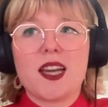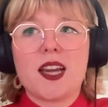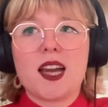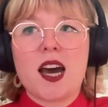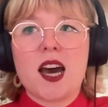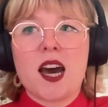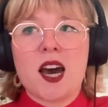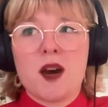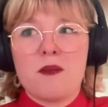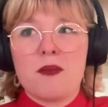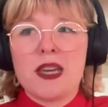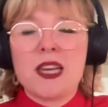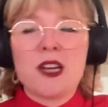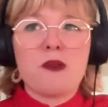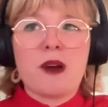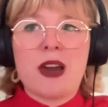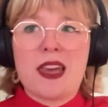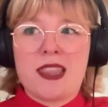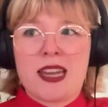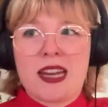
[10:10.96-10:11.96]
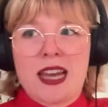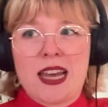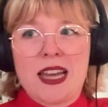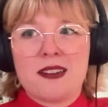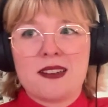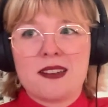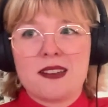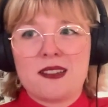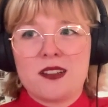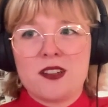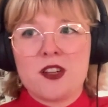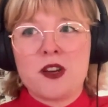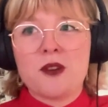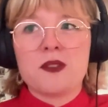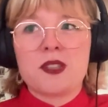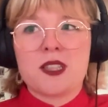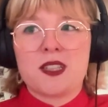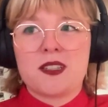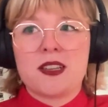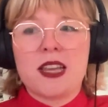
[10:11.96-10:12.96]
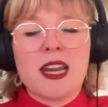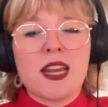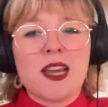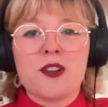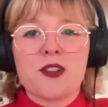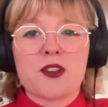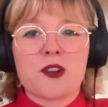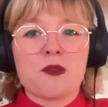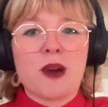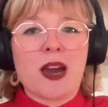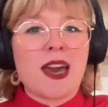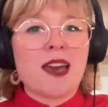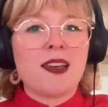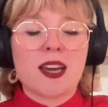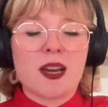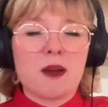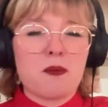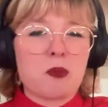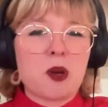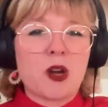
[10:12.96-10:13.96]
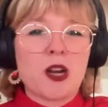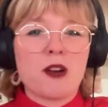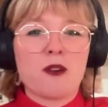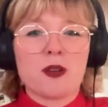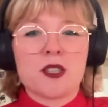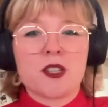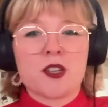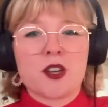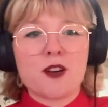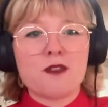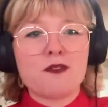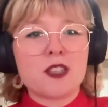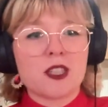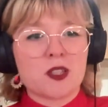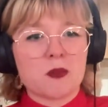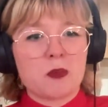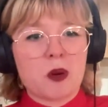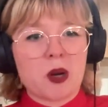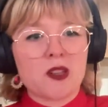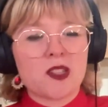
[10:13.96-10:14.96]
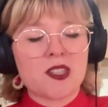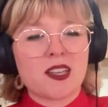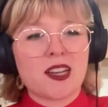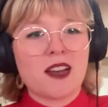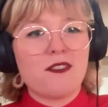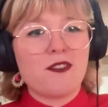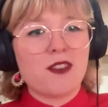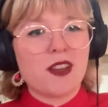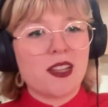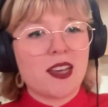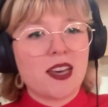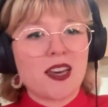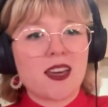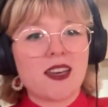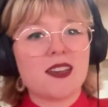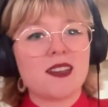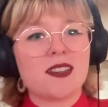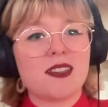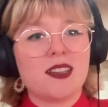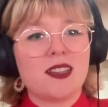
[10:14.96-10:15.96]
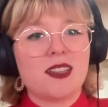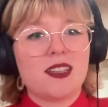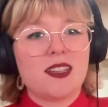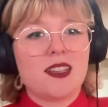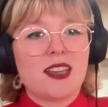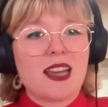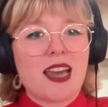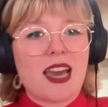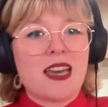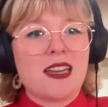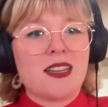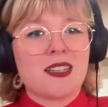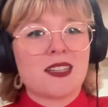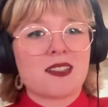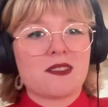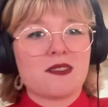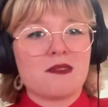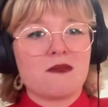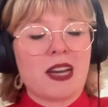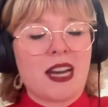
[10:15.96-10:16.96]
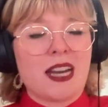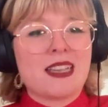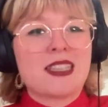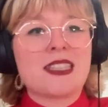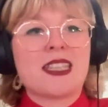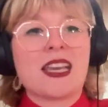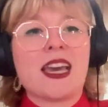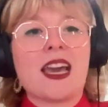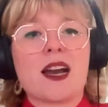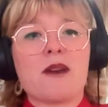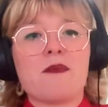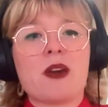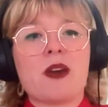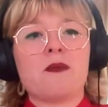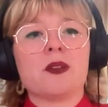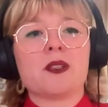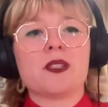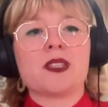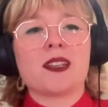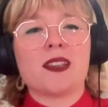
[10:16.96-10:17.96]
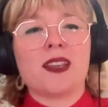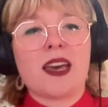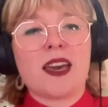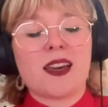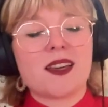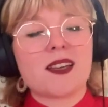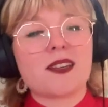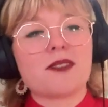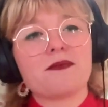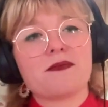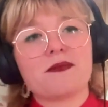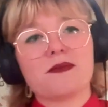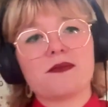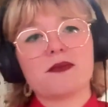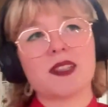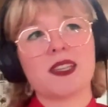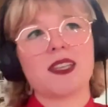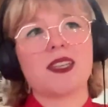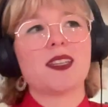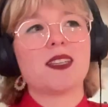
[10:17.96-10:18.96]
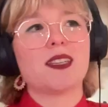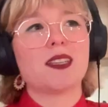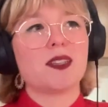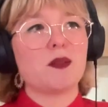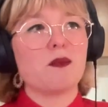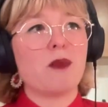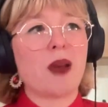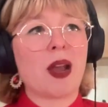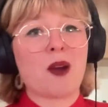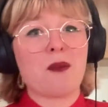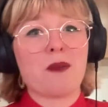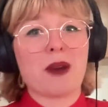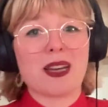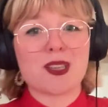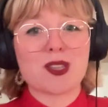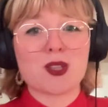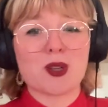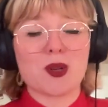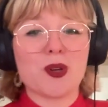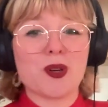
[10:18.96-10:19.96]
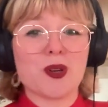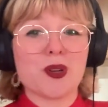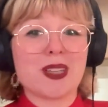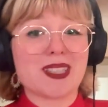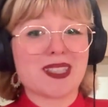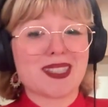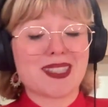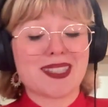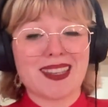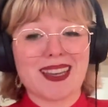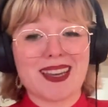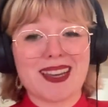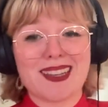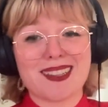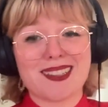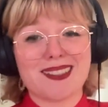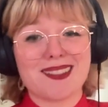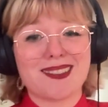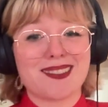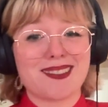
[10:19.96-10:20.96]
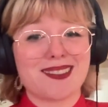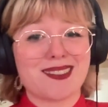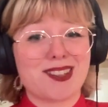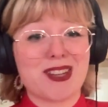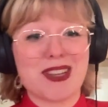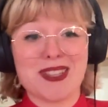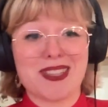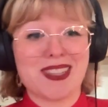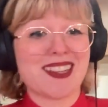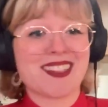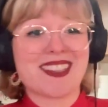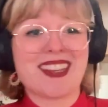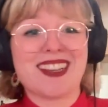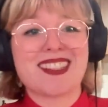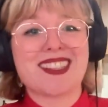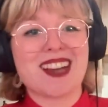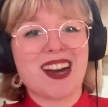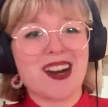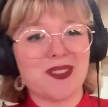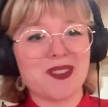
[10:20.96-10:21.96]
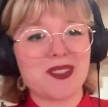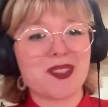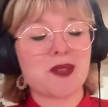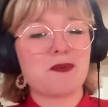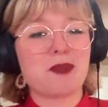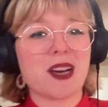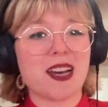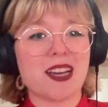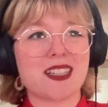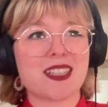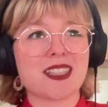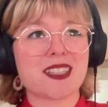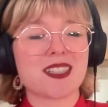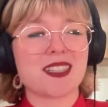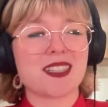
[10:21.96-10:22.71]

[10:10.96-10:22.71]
in a way that I don't any other way. I'm pretty reserved as a person, I feel like. And when I sing, I'm able to bare my soul, as cheesy as that sounds, but